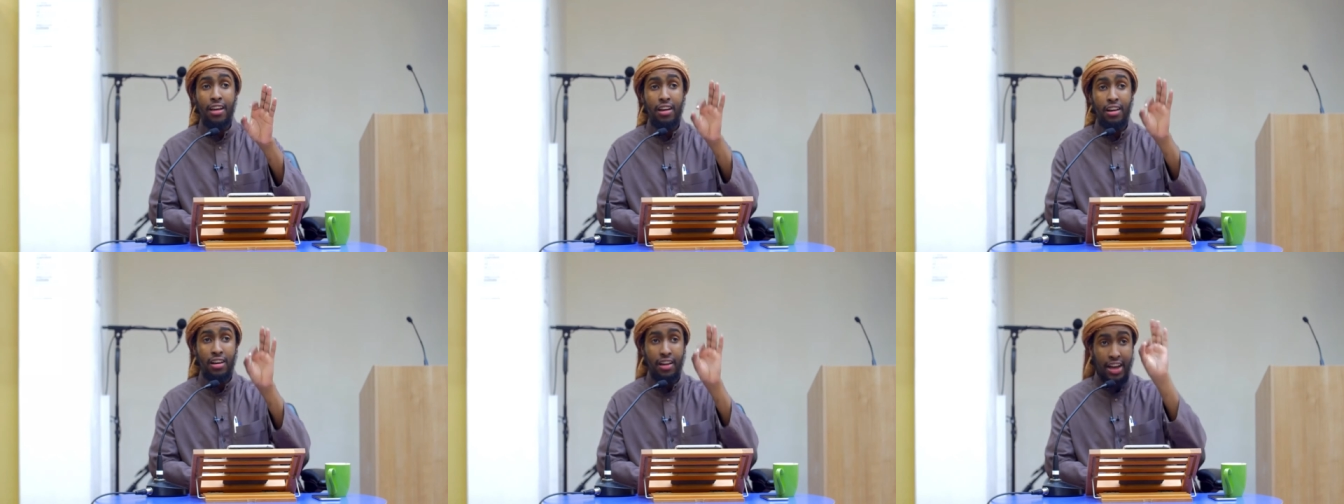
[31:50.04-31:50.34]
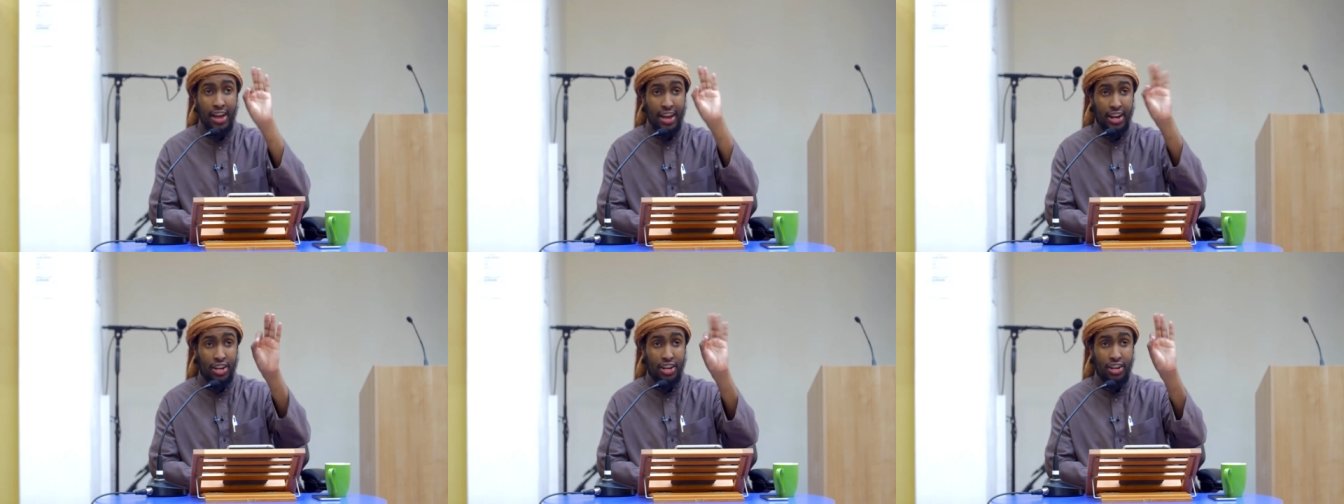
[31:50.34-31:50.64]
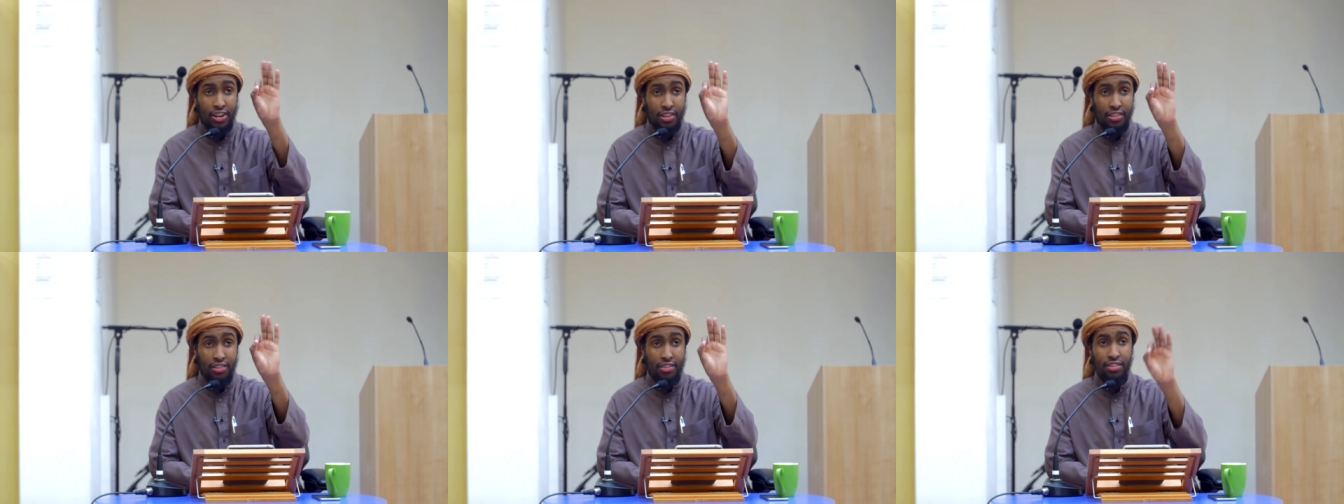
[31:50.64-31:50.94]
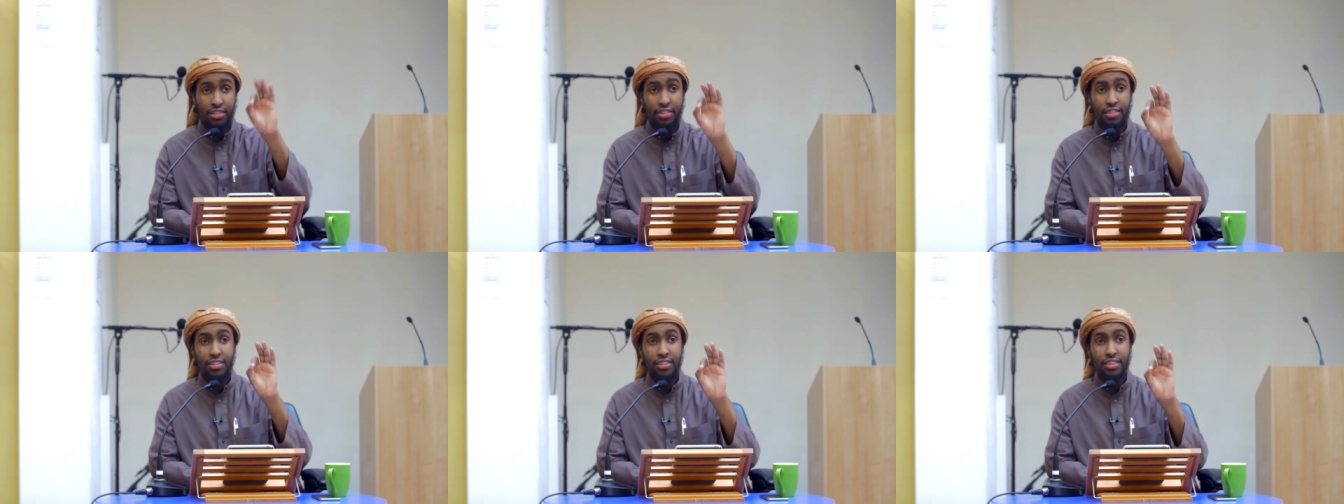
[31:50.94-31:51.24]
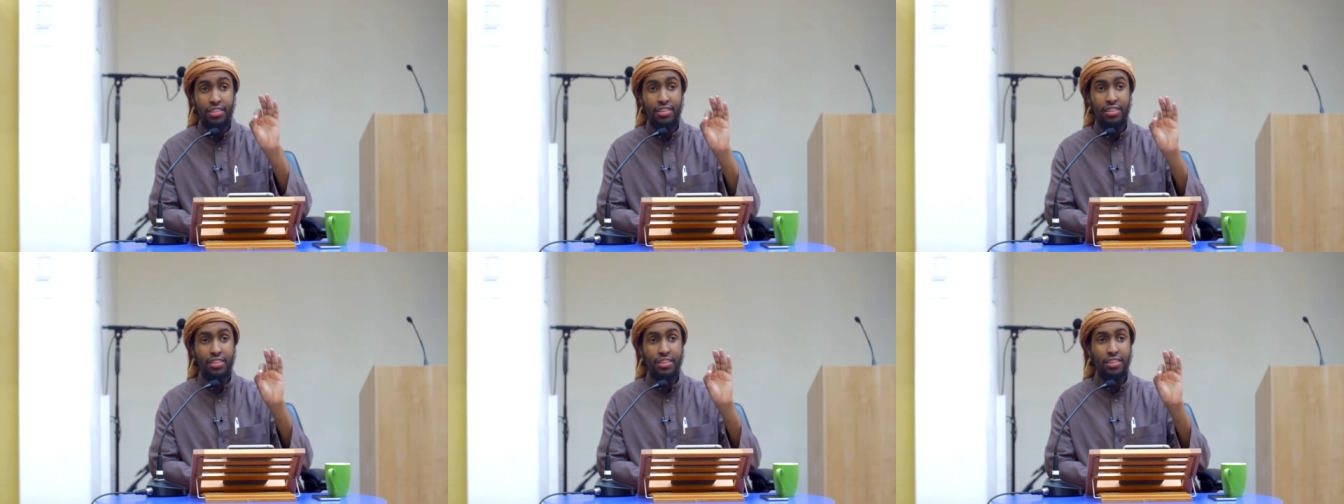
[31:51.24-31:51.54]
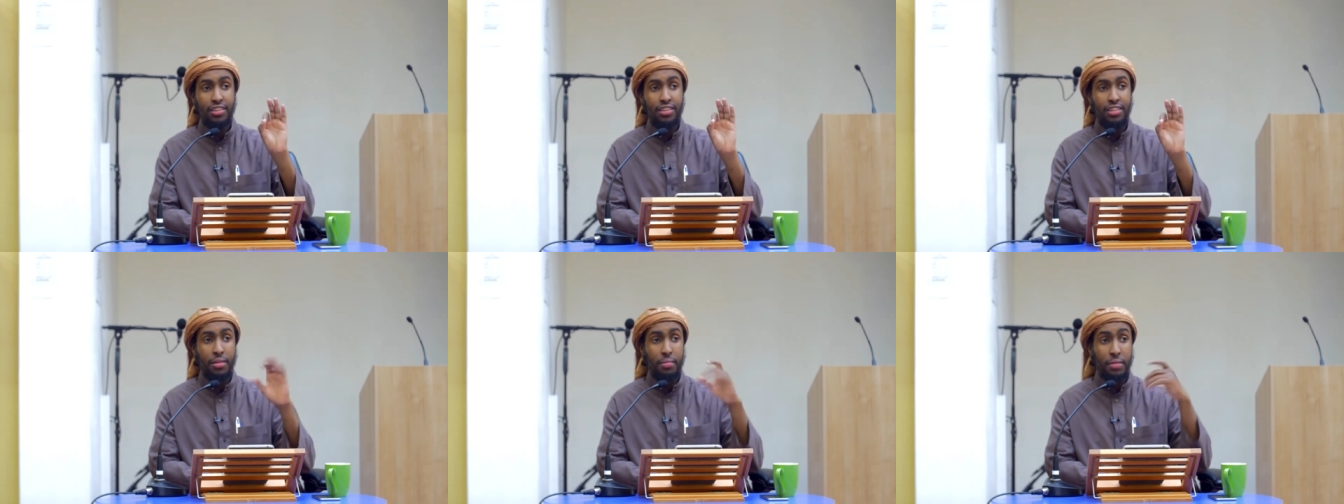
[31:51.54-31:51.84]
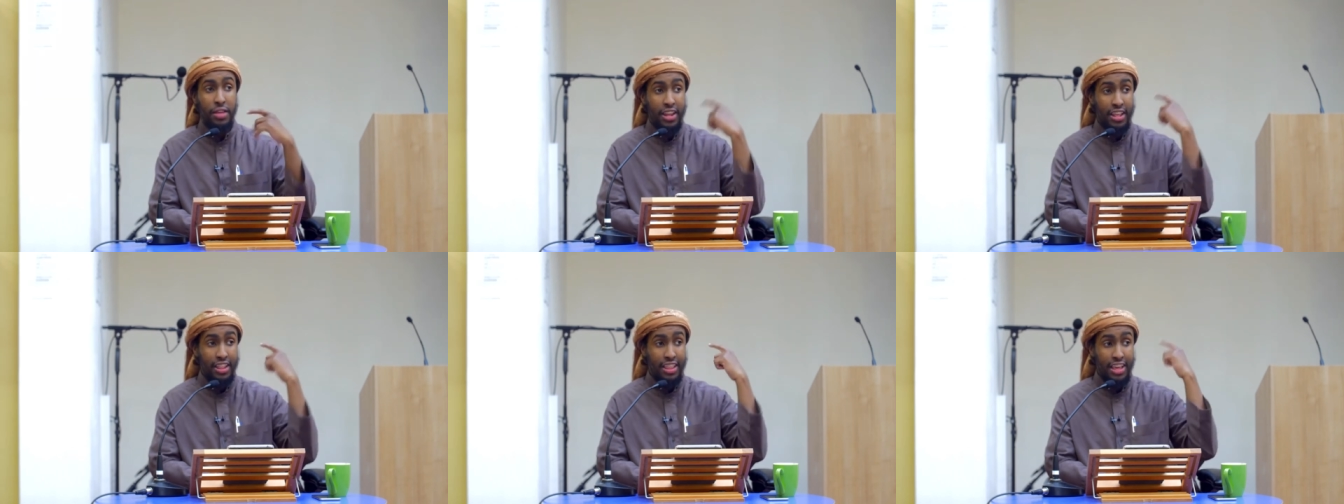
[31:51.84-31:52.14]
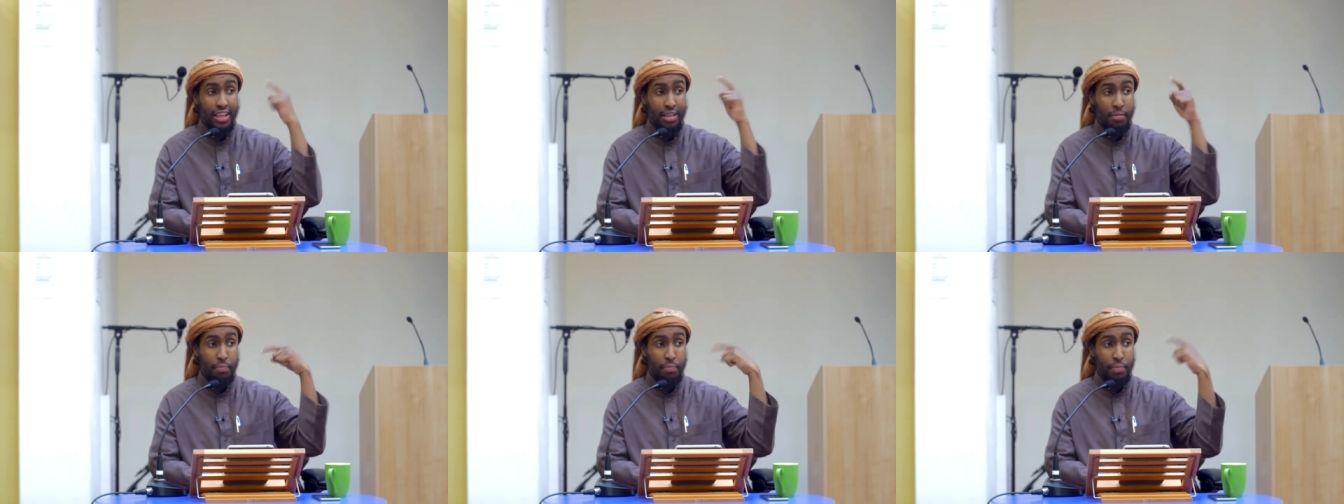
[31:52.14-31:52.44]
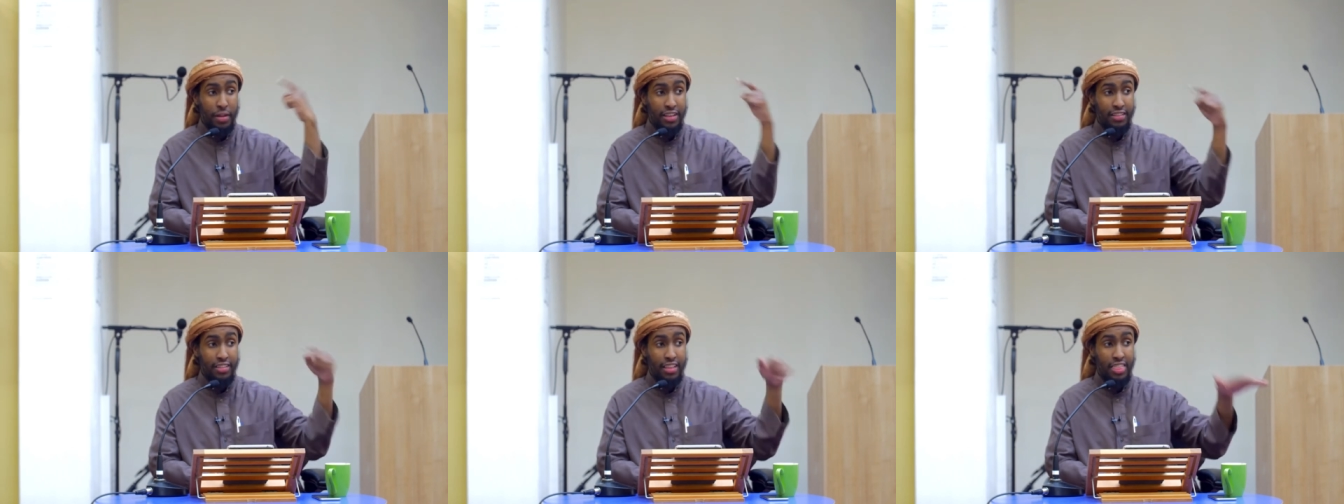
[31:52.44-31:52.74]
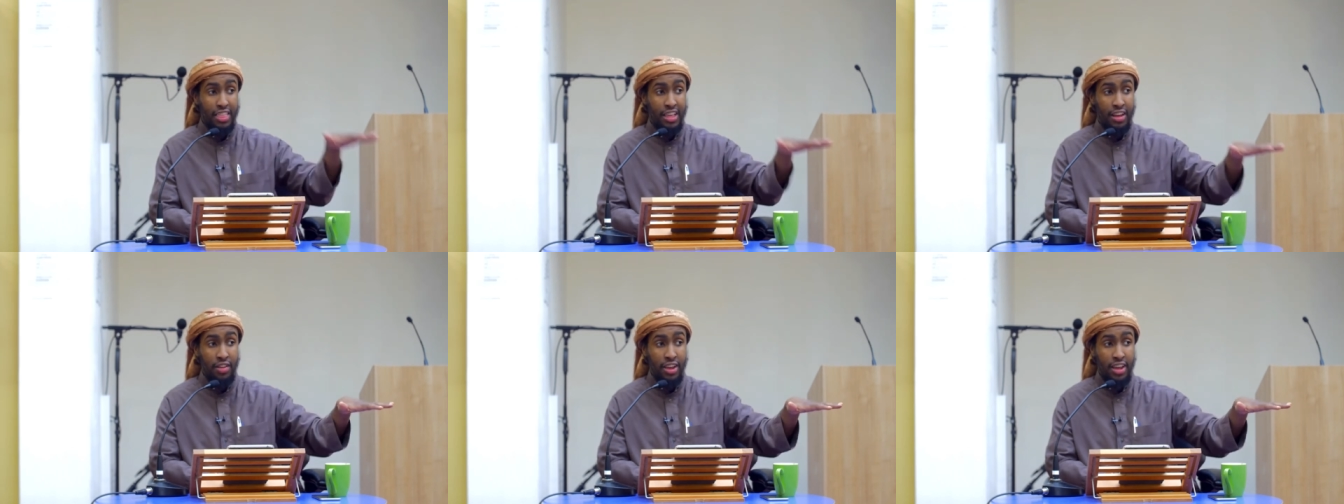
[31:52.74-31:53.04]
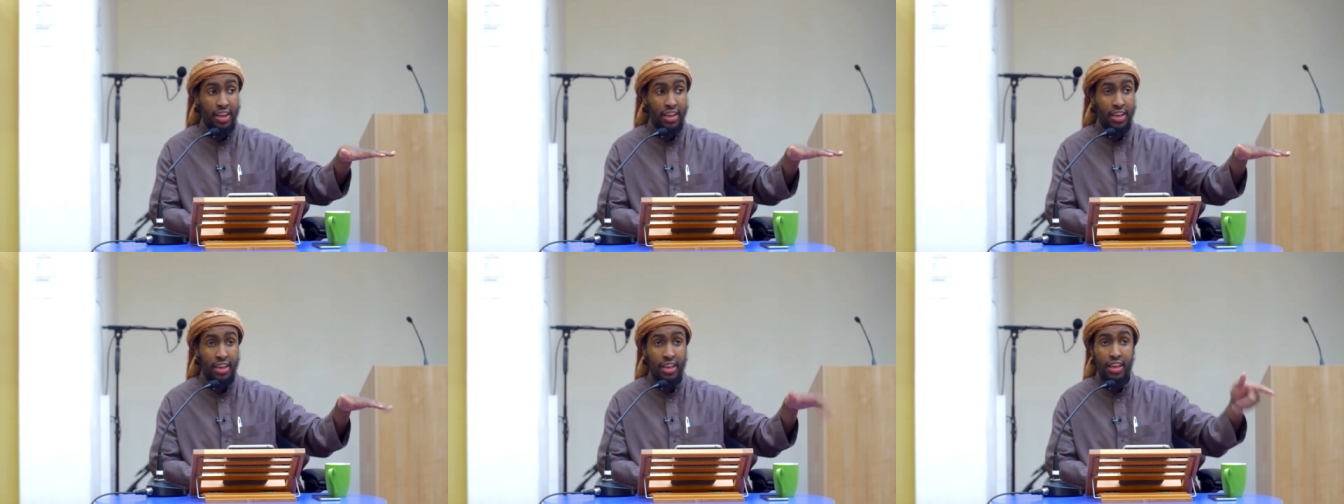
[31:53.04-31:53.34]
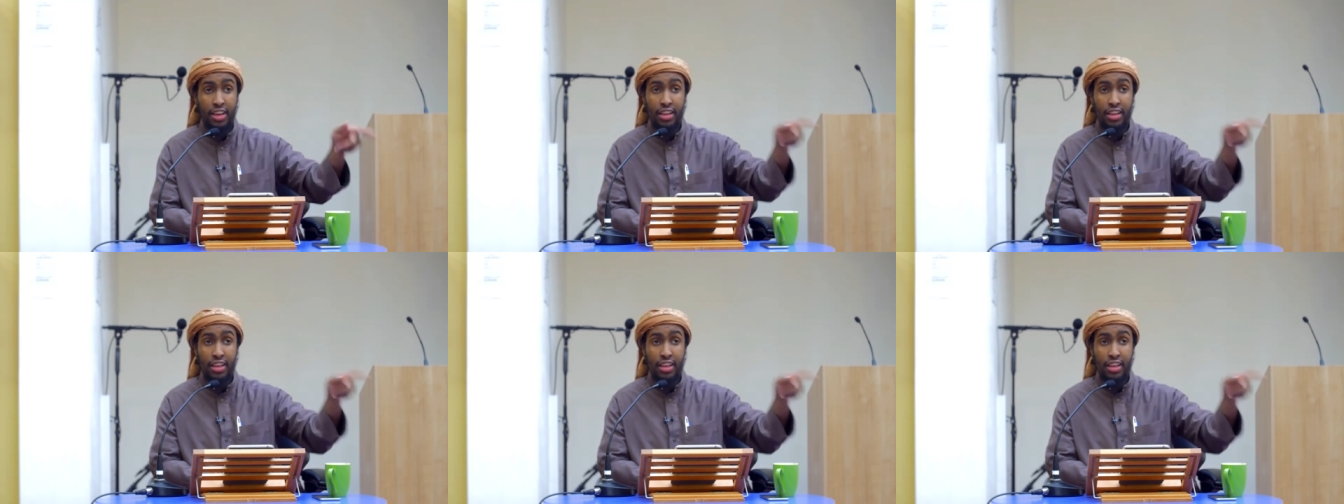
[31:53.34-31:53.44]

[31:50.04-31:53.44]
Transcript: La, actions. The minute they place the theory,